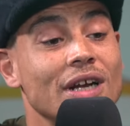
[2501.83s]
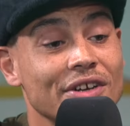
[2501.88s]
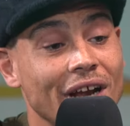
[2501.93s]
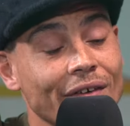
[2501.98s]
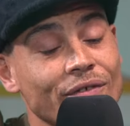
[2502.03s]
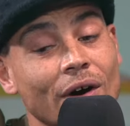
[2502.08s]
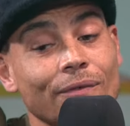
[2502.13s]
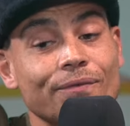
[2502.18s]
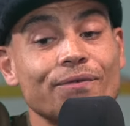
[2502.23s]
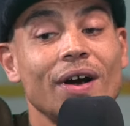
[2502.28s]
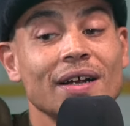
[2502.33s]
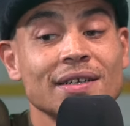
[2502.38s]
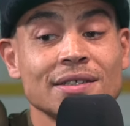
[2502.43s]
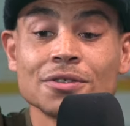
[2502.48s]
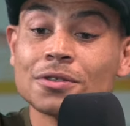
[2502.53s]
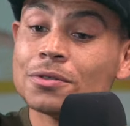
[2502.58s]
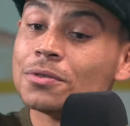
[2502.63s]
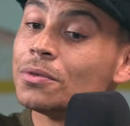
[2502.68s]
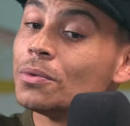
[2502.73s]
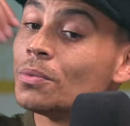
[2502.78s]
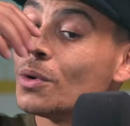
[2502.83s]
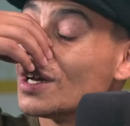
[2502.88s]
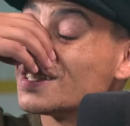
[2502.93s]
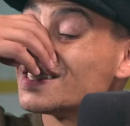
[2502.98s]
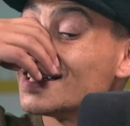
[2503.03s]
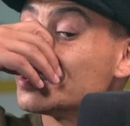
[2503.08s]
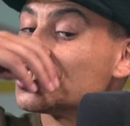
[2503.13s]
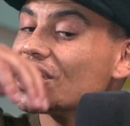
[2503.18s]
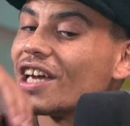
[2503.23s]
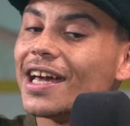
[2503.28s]
and I've got a friend who worked
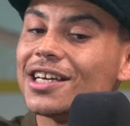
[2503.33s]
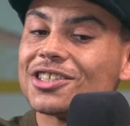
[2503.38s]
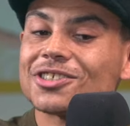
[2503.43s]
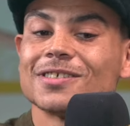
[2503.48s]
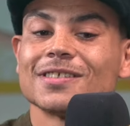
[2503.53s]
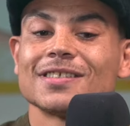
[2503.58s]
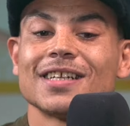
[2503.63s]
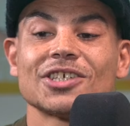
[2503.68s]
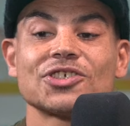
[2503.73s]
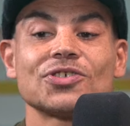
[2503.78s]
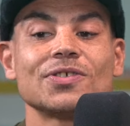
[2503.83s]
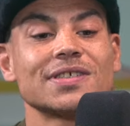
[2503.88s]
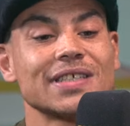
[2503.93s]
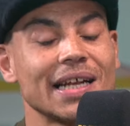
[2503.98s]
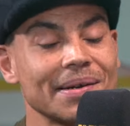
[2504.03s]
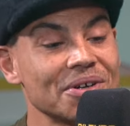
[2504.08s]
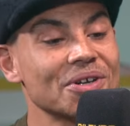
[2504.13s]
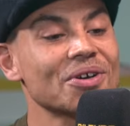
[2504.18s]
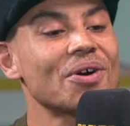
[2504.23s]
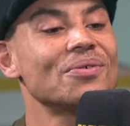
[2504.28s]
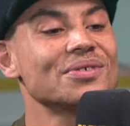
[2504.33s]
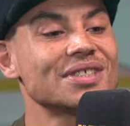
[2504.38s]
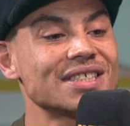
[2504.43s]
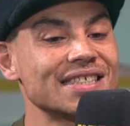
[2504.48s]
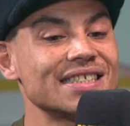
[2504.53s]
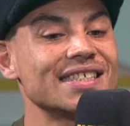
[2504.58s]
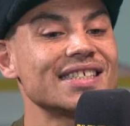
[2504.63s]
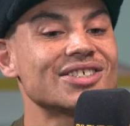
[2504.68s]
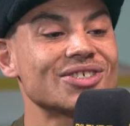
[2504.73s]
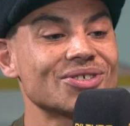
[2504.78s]
in education at the National, I said, I'm going to go and
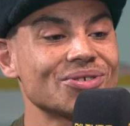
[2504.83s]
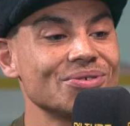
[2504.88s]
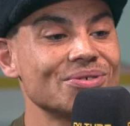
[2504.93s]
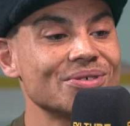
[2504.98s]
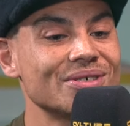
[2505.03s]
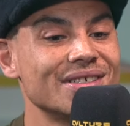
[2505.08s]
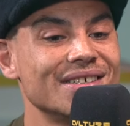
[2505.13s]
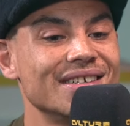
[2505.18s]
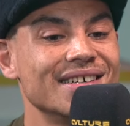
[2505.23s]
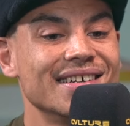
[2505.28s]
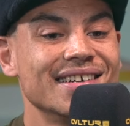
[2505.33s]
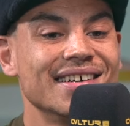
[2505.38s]
see this school.